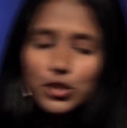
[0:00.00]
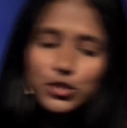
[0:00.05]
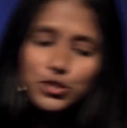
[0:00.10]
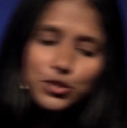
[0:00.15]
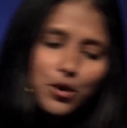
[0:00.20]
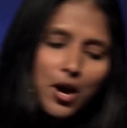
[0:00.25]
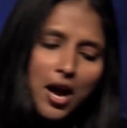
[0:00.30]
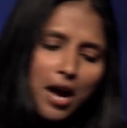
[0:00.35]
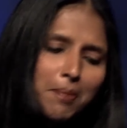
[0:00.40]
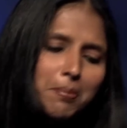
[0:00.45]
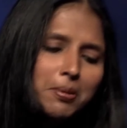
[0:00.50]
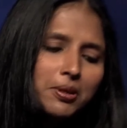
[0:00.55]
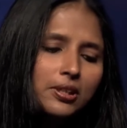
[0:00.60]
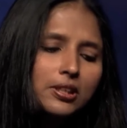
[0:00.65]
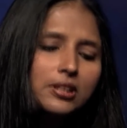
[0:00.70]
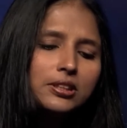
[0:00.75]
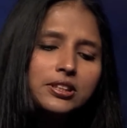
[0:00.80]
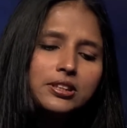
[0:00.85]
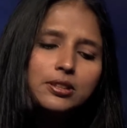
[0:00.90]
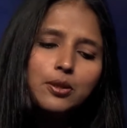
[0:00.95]
So
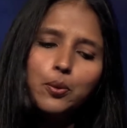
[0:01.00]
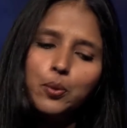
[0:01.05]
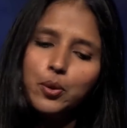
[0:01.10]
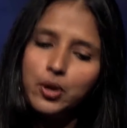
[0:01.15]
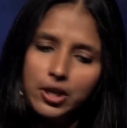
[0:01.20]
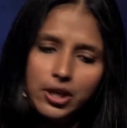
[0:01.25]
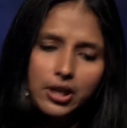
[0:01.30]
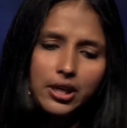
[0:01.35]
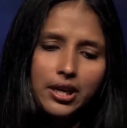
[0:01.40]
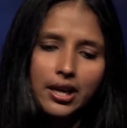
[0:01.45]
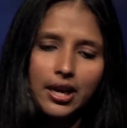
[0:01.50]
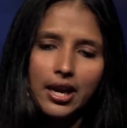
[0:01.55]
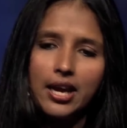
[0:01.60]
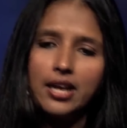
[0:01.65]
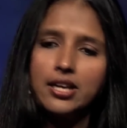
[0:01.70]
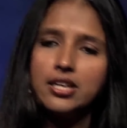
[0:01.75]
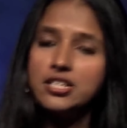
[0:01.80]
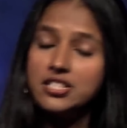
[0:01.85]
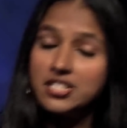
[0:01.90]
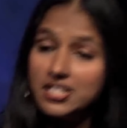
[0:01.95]
Hubble's work
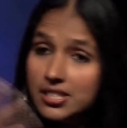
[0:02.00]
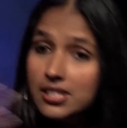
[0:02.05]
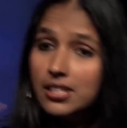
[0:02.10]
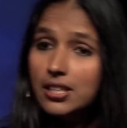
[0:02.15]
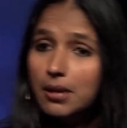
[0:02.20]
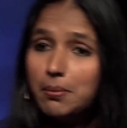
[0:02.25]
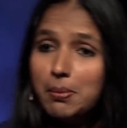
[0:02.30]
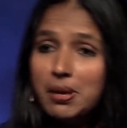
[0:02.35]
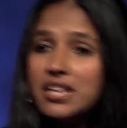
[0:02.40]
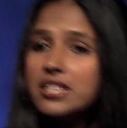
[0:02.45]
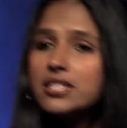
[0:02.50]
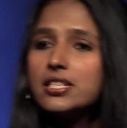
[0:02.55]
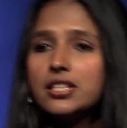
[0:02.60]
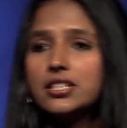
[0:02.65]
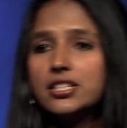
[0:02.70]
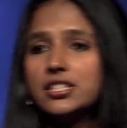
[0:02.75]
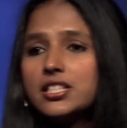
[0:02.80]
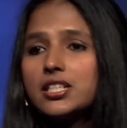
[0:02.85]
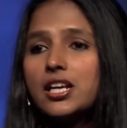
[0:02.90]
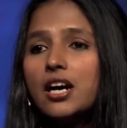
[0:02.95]
and his
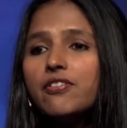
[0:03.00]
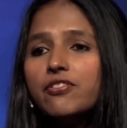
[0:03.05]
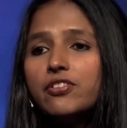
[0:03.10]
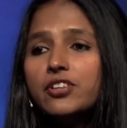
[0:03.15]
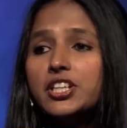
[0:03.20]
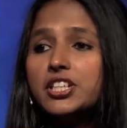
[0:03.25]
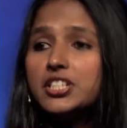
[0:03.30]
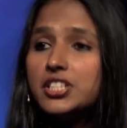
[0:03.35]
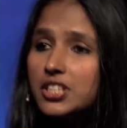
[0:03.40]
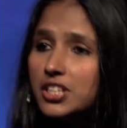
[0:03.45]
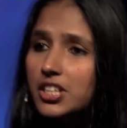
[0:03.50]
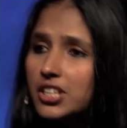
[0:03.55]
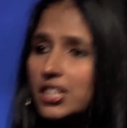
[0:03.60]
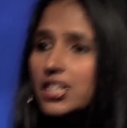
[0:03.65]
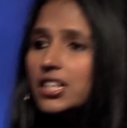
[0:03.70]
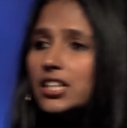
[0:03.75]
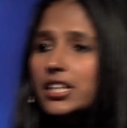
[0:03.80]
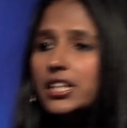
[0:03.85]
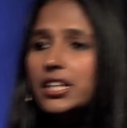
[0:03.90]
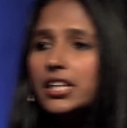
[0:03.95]
amazing discovery
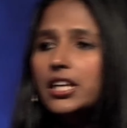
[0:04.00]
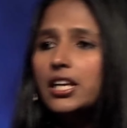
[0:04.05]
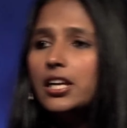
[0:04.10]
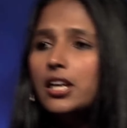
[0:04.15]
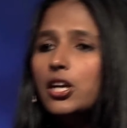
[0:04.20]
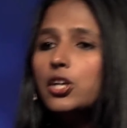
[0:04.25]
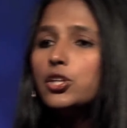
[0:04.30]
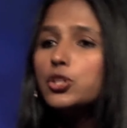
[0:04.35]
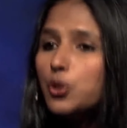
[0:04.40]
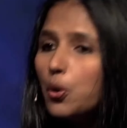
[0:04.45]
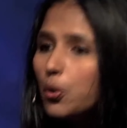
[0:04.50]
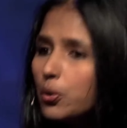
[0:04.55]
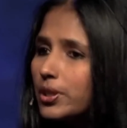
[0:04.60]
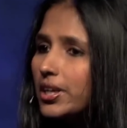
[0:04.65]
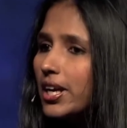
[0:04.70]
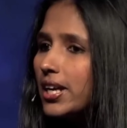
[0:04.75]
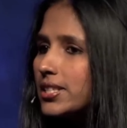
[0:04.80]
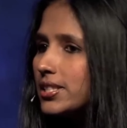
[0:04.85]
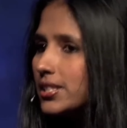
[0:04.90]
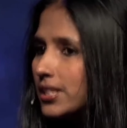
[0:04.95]
certainly
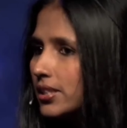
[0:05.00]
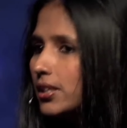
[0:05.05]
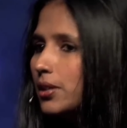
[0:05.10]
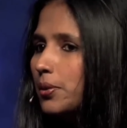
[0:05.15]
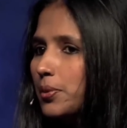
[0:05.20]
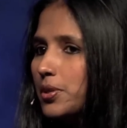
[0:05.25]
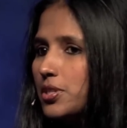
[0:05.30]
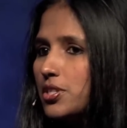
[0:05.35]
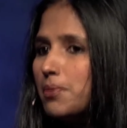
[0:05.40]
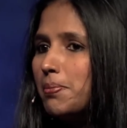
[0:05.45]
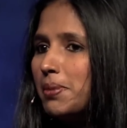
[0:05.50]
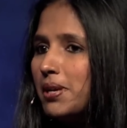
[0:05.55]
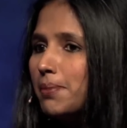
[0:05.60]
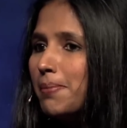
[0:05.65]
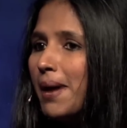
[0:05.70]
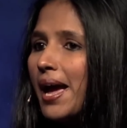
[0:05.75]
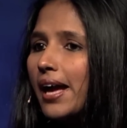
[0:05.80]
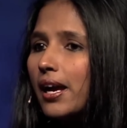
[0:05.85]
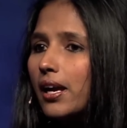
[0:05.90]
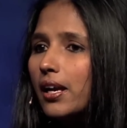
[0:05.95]
told us that there was a
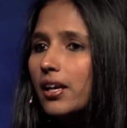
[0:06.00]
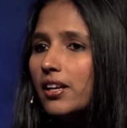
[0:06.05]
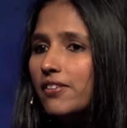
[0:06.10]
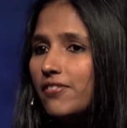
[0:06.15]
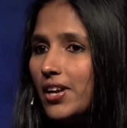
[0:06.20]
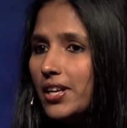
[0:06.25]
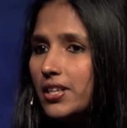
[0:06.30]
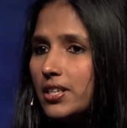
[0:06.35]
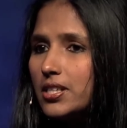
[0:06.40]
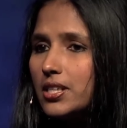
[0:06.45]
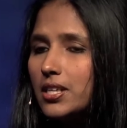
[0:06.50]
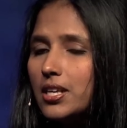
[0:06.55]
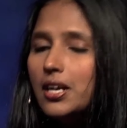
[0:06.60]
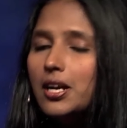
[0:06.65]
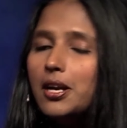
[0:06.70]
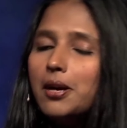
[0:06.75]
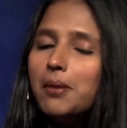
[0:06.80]
Big Bang event,